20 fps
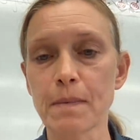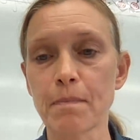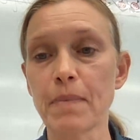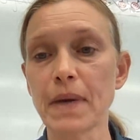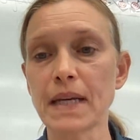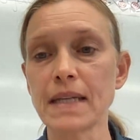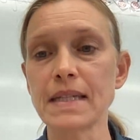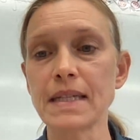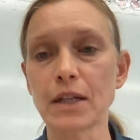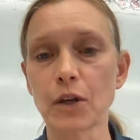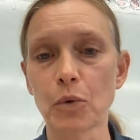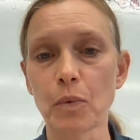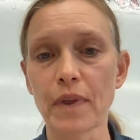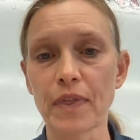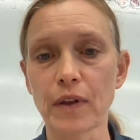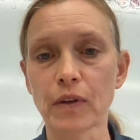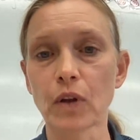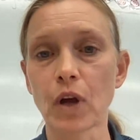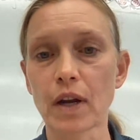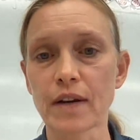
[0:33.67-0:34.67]
big deal with
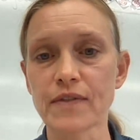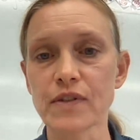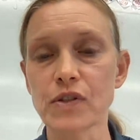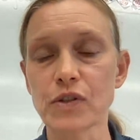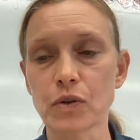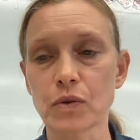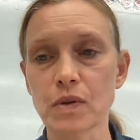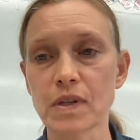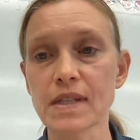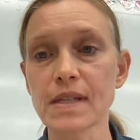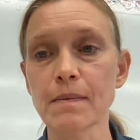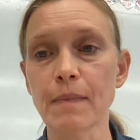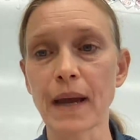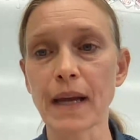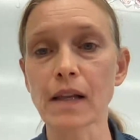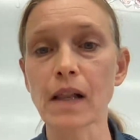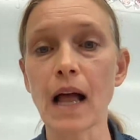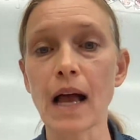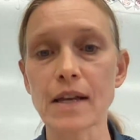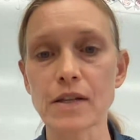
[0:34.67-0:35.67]
a lot of students in my
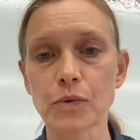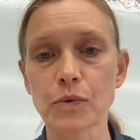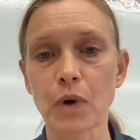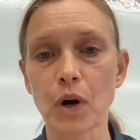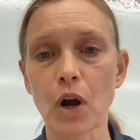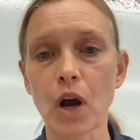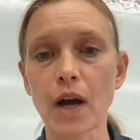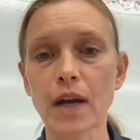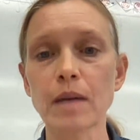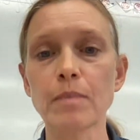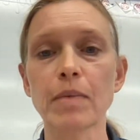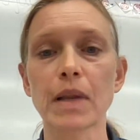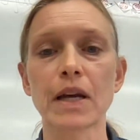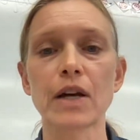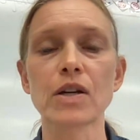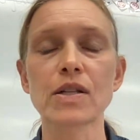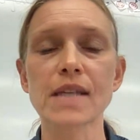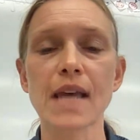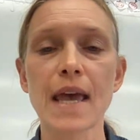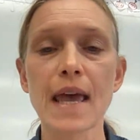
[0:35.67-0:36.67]
class who are hockey
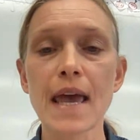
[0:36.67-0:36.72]
players.